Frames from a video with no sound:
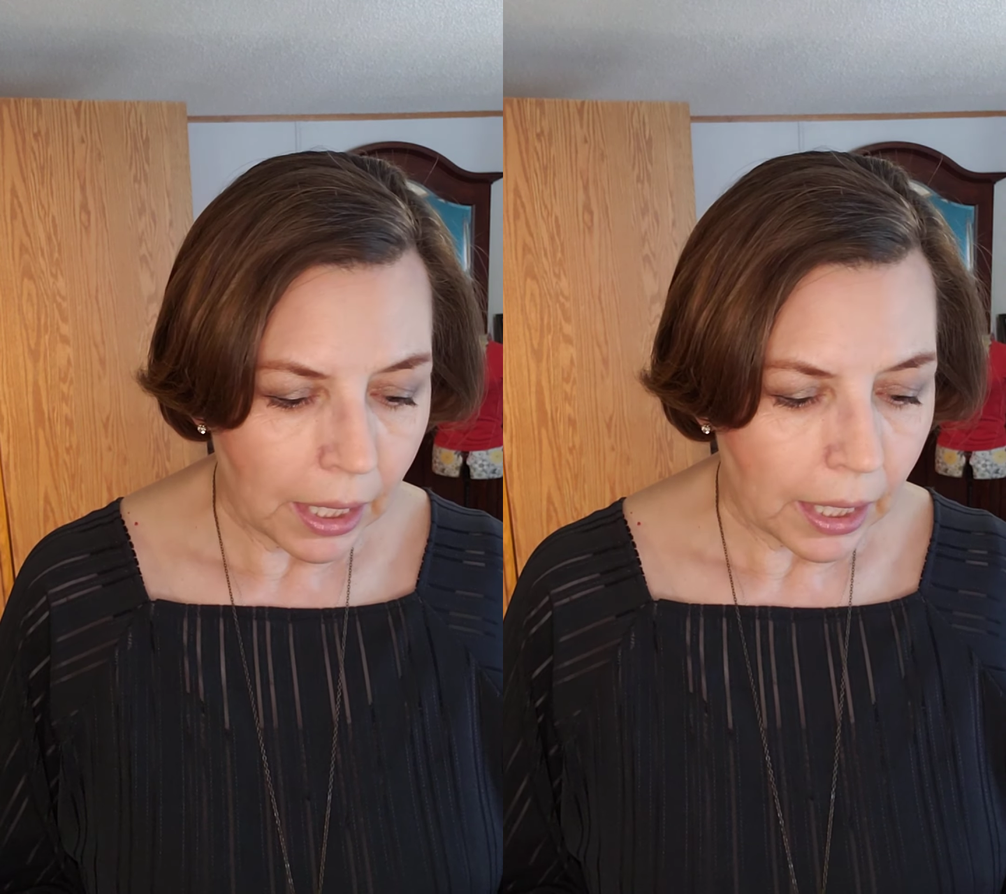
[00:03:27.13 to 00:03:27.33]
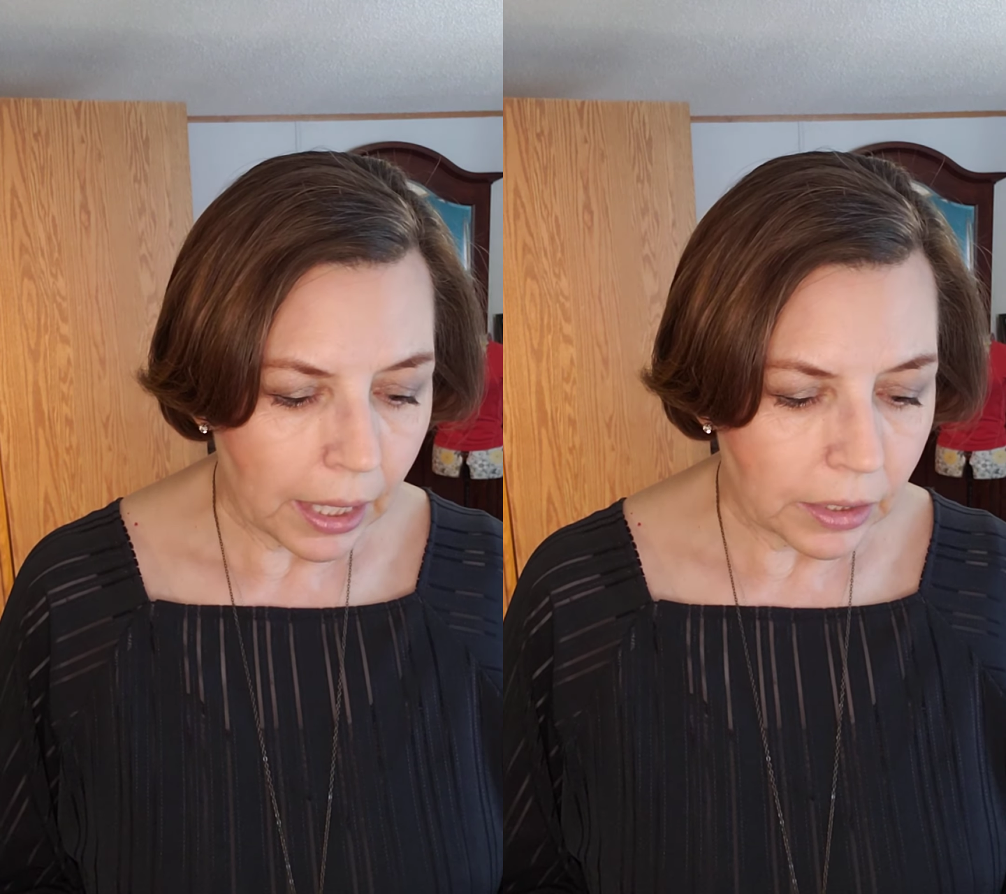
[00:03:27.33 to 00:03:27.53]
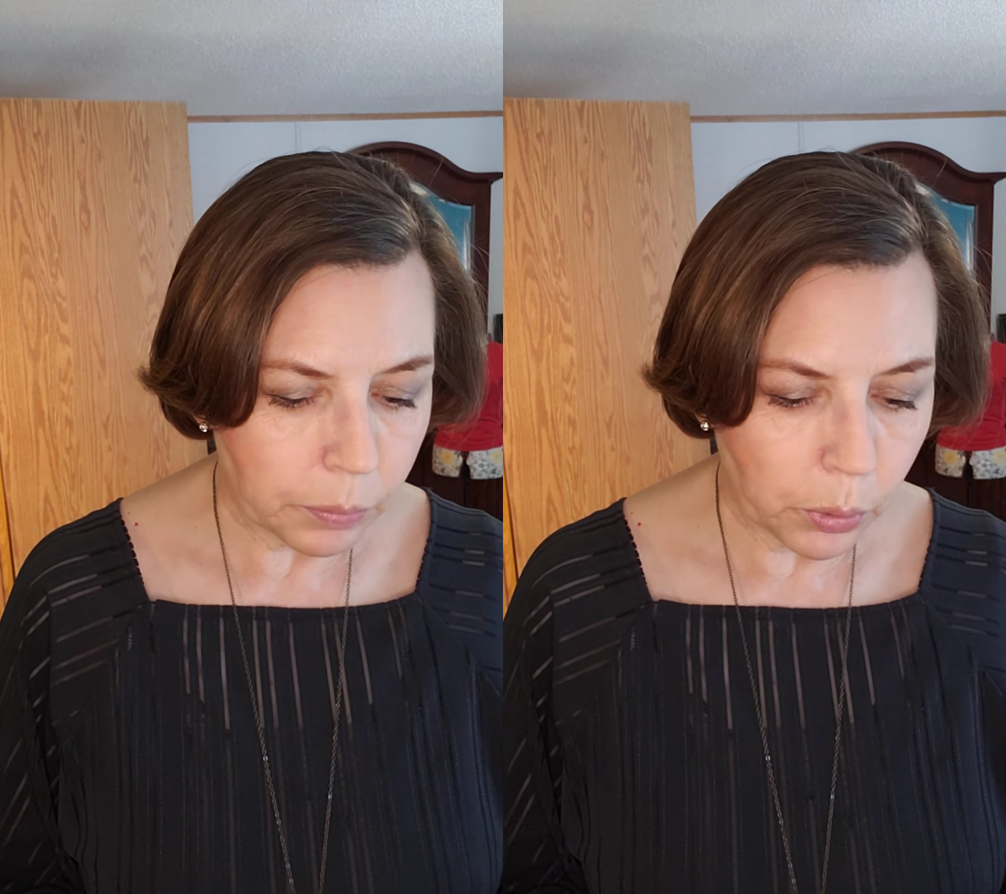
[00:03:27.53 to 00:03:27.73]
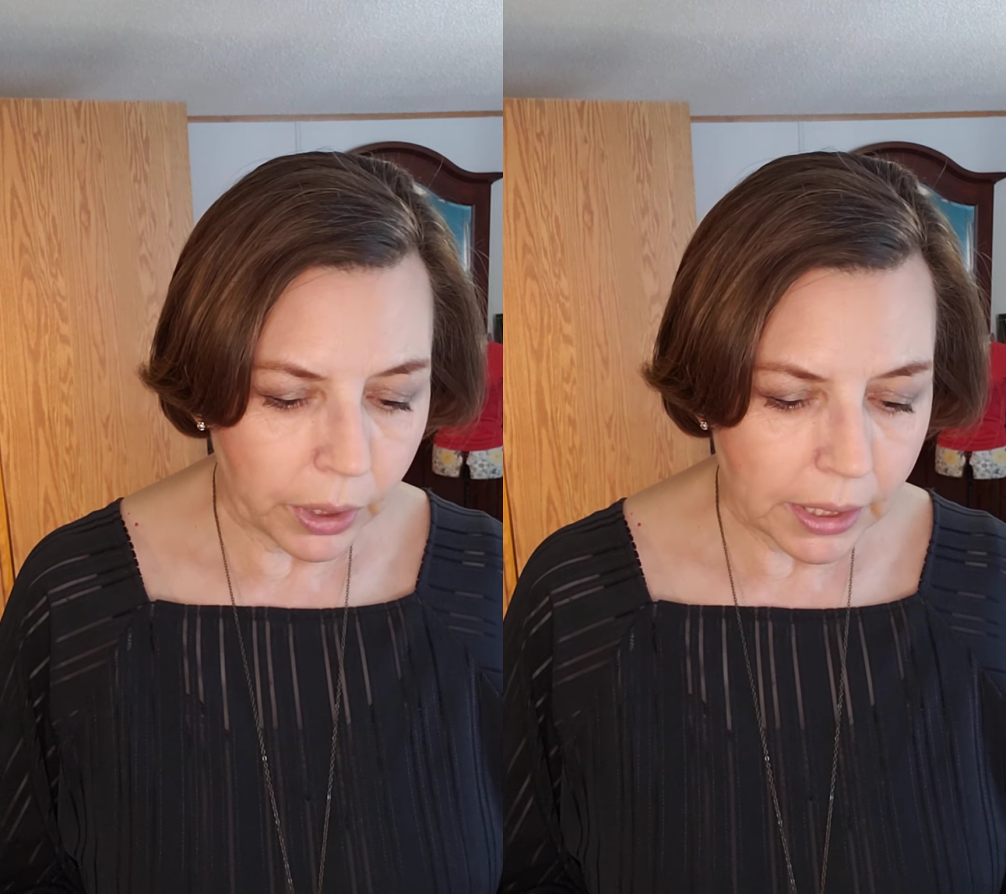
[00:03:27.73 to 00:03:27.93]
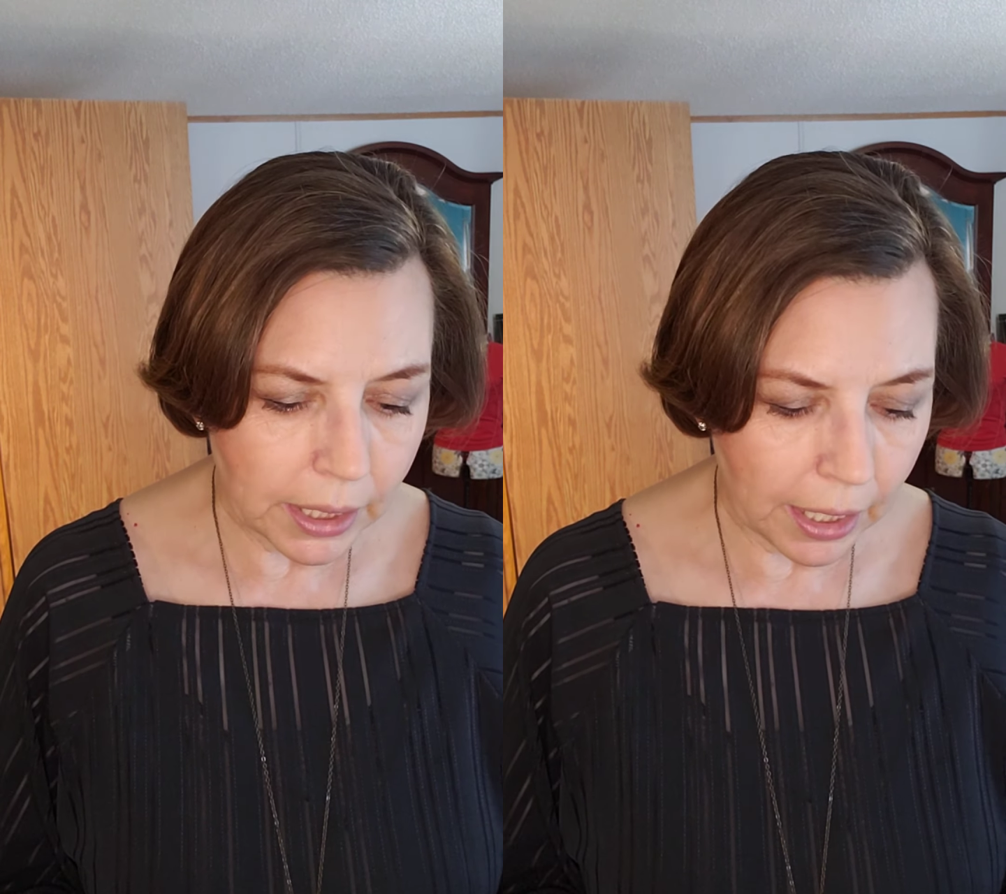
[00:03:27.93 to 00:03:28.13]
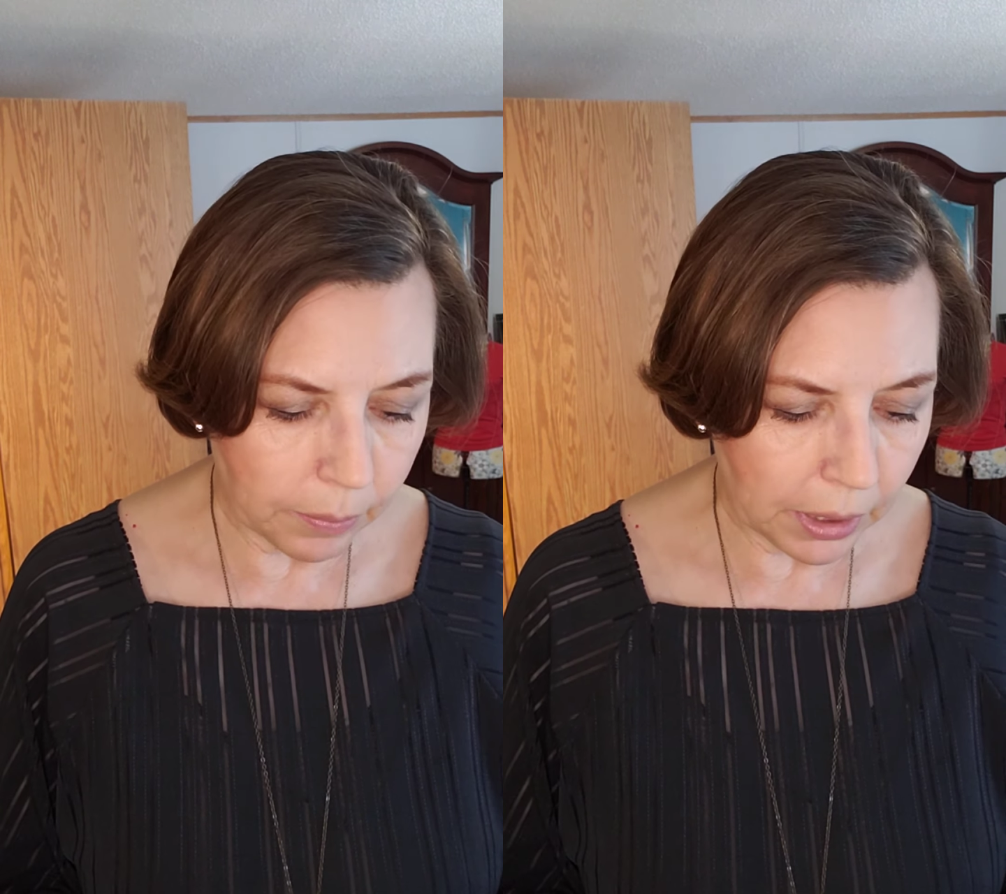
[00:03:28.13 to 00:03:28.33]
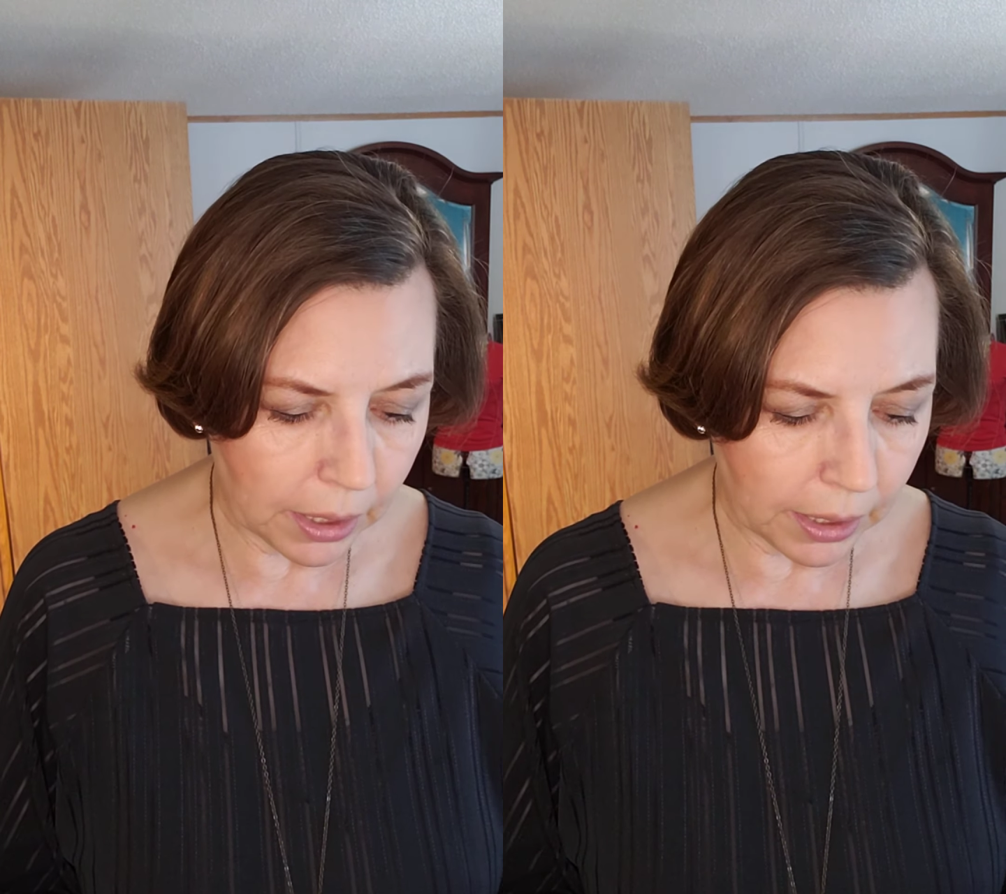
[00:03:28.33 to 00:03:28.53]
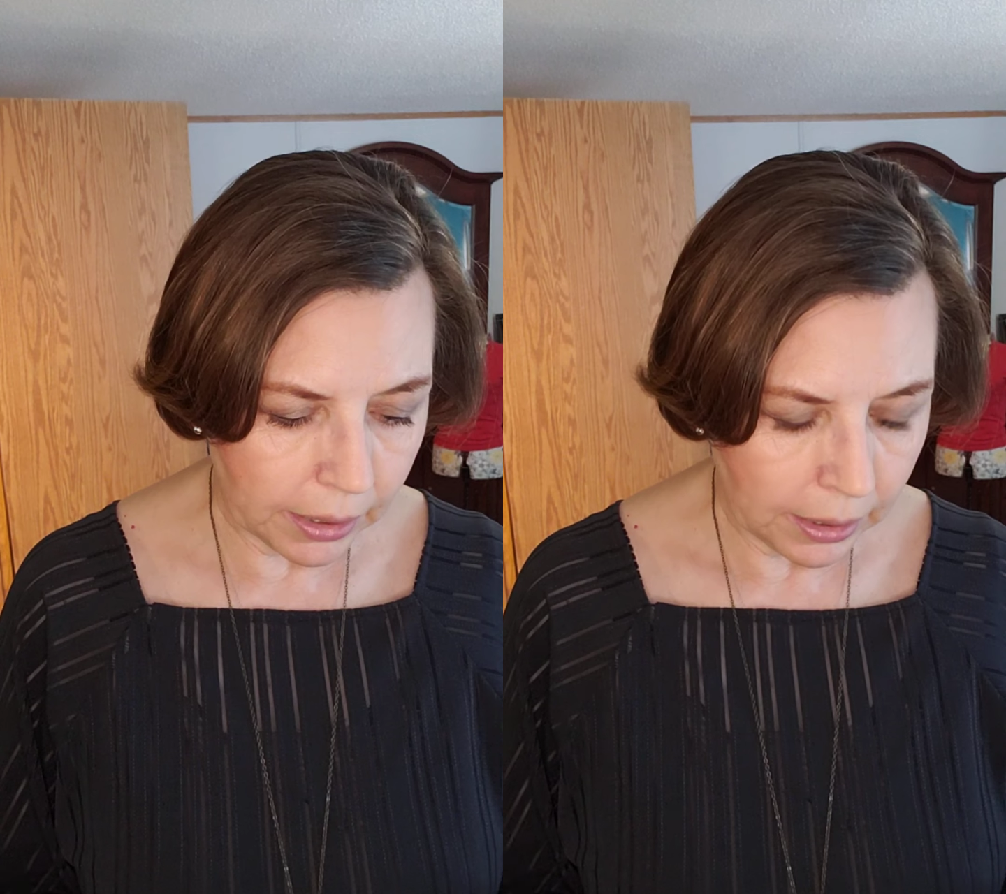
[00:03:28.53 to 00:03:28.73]
and pointed
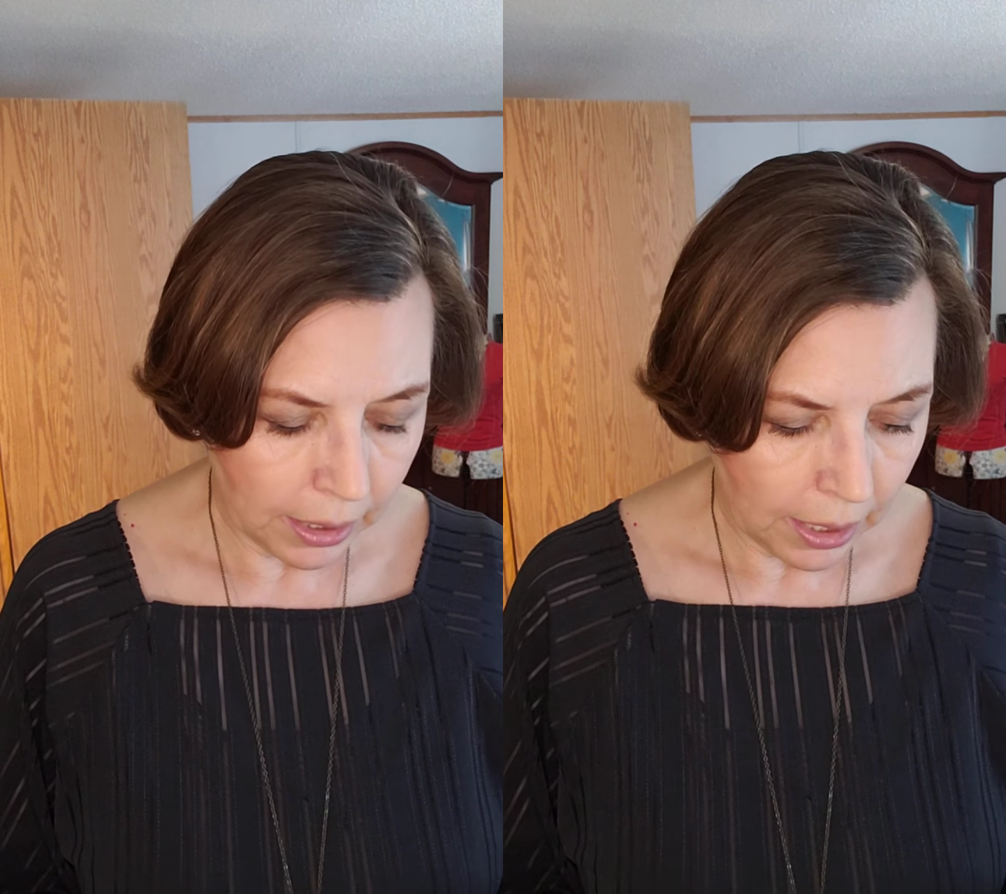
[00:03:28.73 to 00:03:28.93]
hemline.